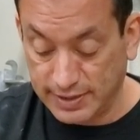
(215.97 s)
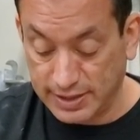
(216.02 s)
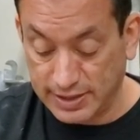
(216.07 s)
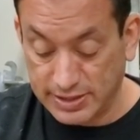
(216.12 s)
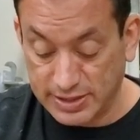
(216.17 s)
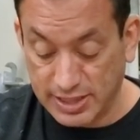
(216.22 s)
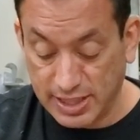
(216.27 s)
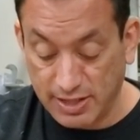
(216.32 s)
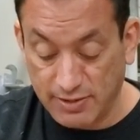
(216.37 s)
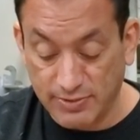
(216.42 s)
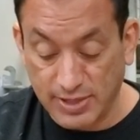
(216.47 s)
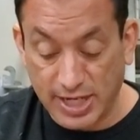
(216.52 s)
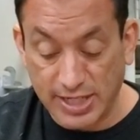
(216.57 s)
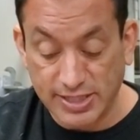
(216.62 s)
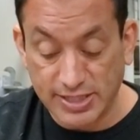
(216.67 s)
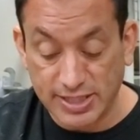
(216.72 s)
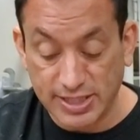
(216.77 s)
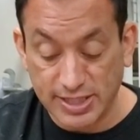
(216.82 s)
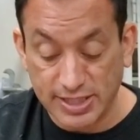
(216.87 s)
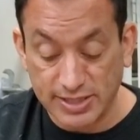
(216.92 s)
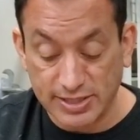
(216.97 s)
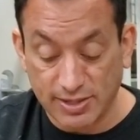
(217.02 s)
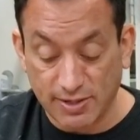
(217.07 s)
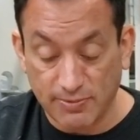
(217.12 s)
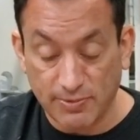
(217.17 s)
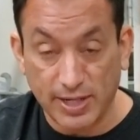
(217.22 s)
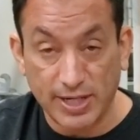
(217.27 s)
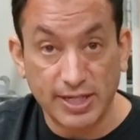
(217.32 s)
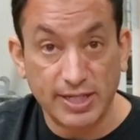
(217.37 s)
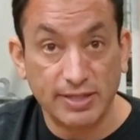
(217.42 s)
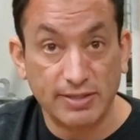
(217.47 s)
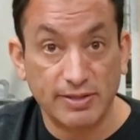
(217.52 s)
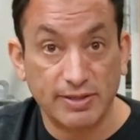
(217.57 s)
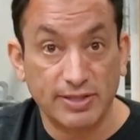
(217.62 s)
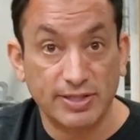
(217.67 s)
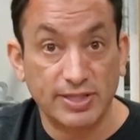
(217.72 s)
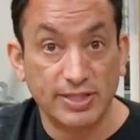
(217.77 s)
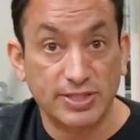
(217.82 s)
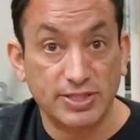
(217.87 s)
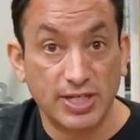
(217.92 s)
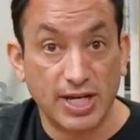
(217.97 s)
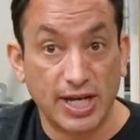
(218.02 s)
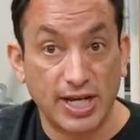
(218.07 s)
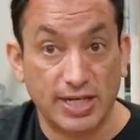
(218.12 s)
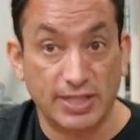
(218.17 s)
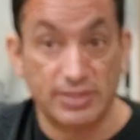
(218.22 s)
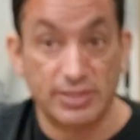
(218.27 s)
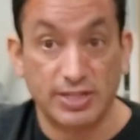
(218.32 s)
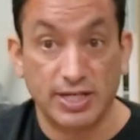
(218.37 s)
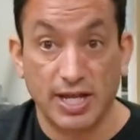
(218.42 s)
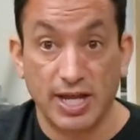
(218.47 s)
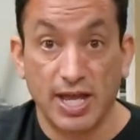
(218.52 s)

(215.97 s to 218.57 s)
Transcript: See how nice it is already? Look at the change.